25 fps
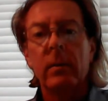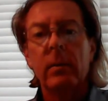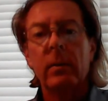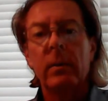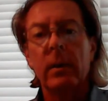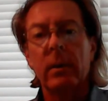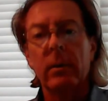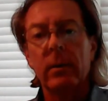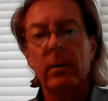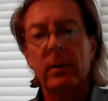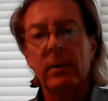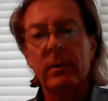
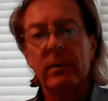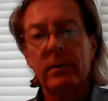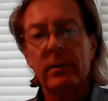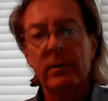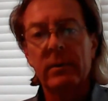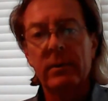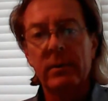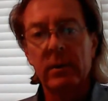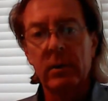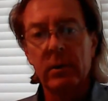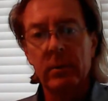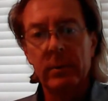There is a
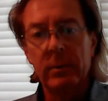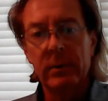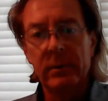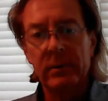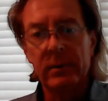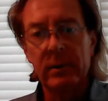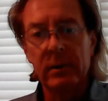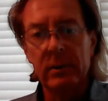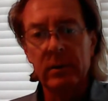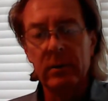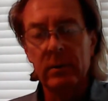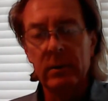
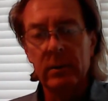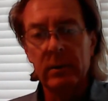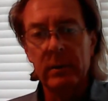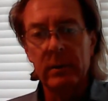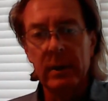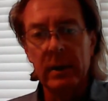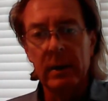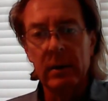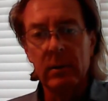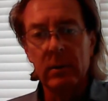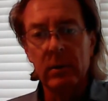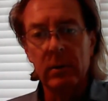syllabus that you can
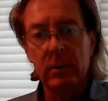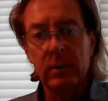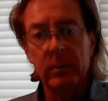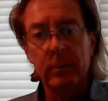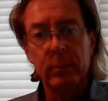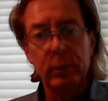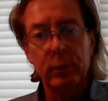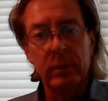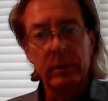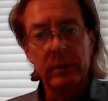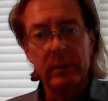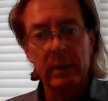download and
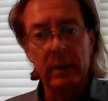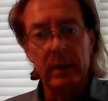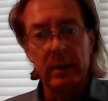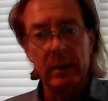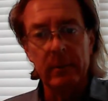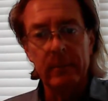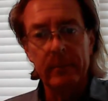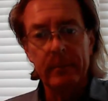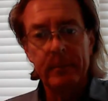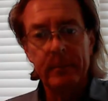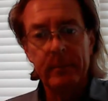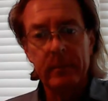print out,